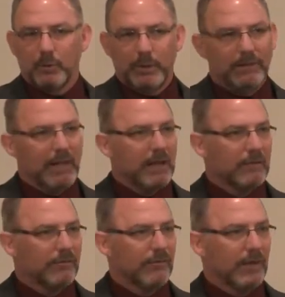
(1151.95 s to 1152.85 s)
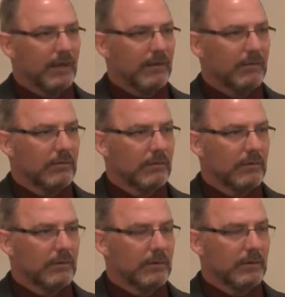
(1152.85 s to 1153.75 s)
We lack the faith.
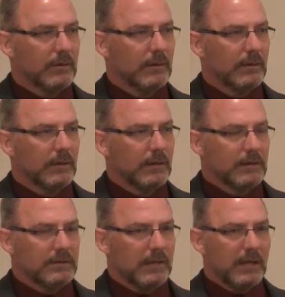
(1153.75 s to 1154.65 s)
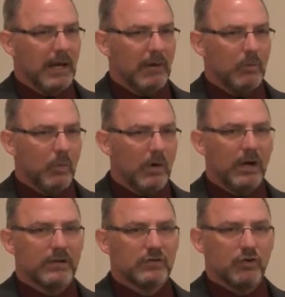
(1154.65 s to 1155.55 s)
See, God
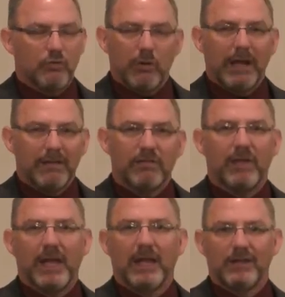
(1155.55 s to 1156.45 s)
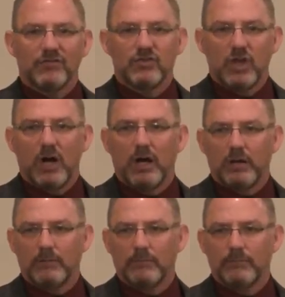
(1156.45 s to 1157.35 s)
wants great things done
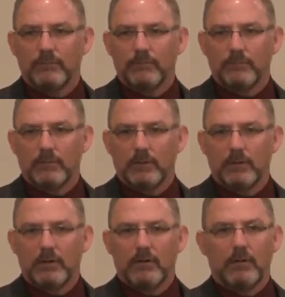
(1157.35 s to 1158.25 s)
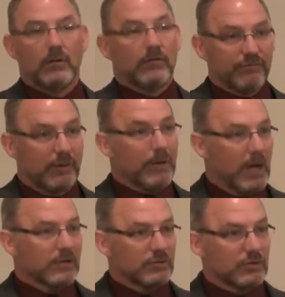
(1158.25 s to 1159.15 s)
from
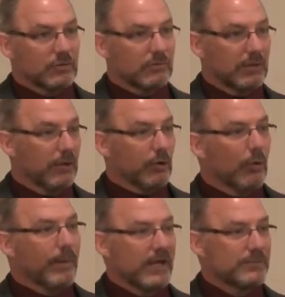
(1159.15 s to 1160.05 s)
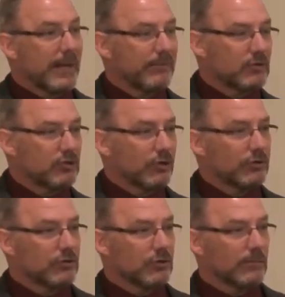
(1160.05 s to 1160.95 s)
us here at Old Paths Baptist
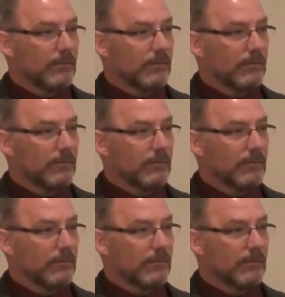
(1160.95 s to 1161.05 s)
Church.